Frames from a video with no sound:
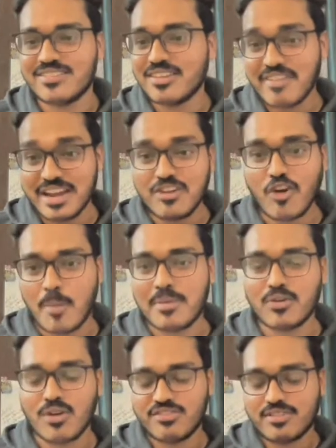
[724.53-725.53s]
a very common
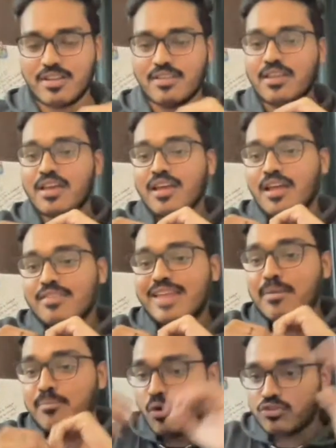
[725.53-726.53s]
question that
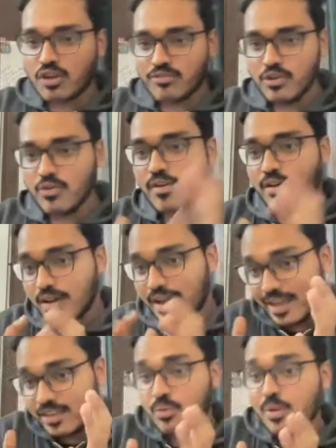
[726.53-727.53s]
most of you
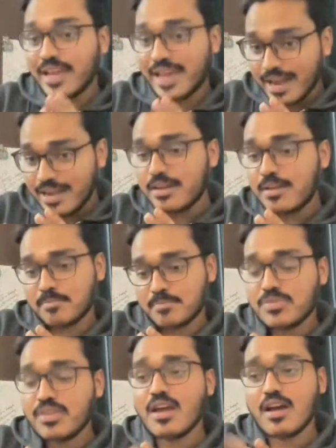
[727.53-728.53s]
guys will get
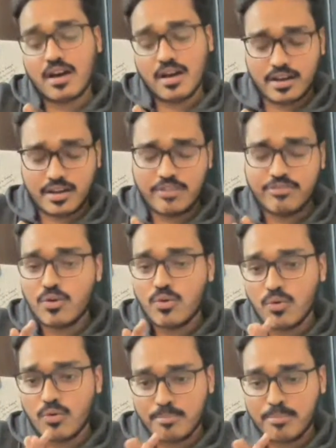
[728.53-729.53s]
if you
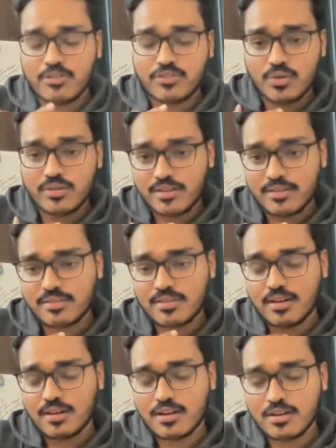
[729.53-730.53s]
pursue this
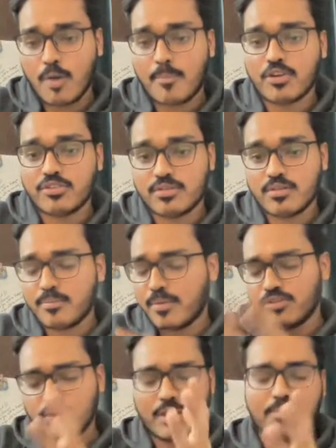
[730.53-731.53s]
pursue
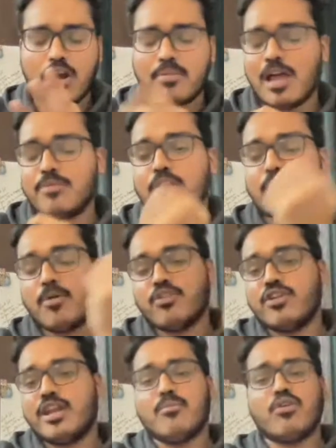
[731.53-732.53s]
the product management opportunity.
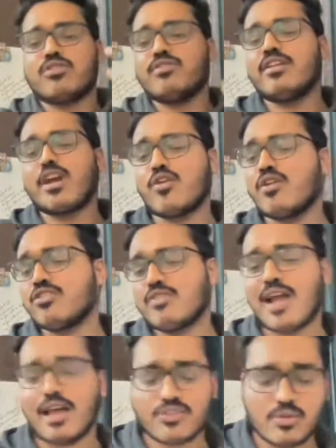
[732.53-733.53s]
Most of the recruiters will
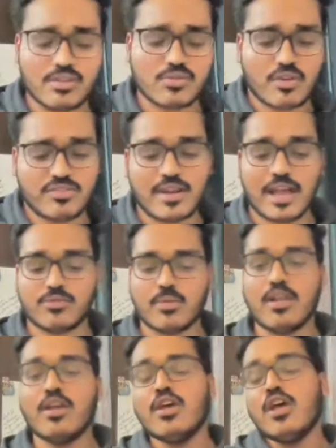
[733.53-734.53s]
ask you this question as well.
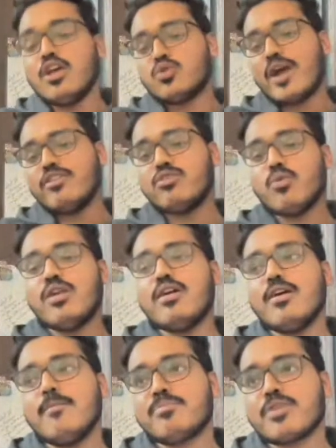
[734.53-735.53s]
So I just want
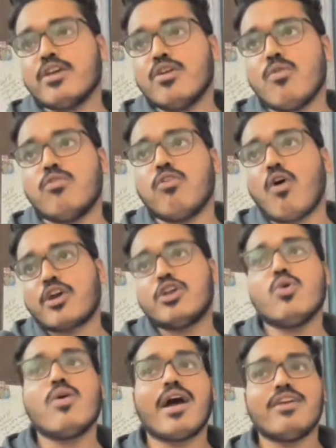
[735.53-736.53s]
to walk you
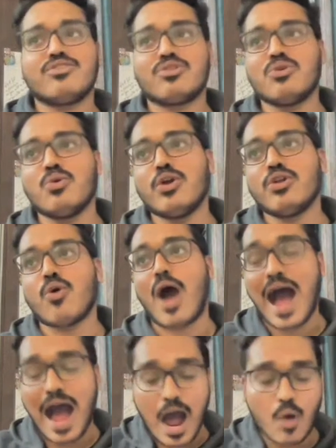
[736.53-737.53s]
guys through
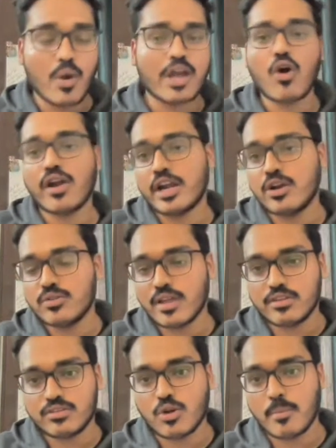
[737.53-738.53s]
how I got into this
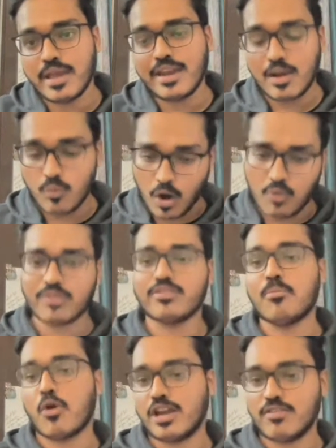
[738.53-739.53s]
domain and what was the
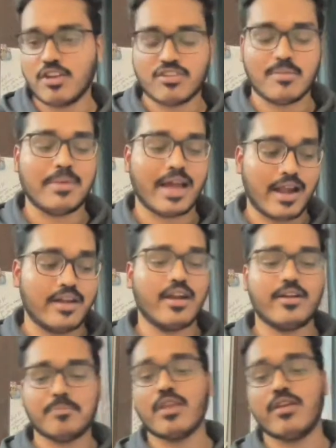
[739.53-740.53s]
motivation behind it,
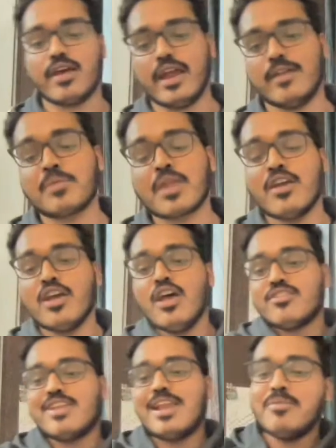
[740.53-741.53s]
right? So
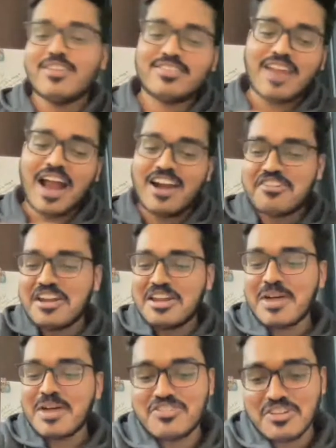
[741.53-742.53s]
let me just start sharing
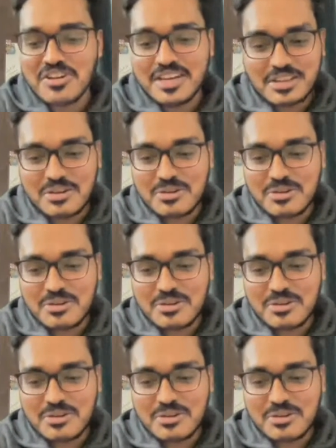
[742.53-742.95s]
my journey.